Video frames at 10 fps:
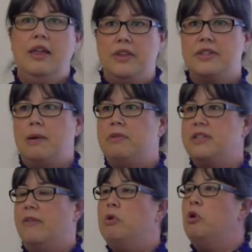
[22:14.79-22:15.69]
this type of
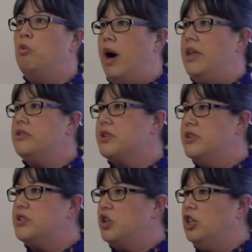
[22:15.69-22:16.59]
stuff, but why there's
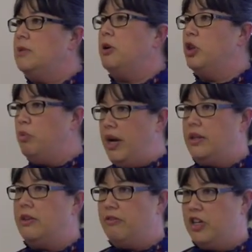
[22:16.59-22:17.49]
concern about the way
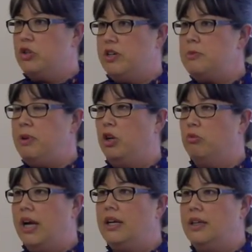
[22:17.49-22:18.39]
that the fishery is being
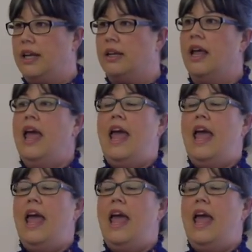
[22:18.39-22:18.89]
regulated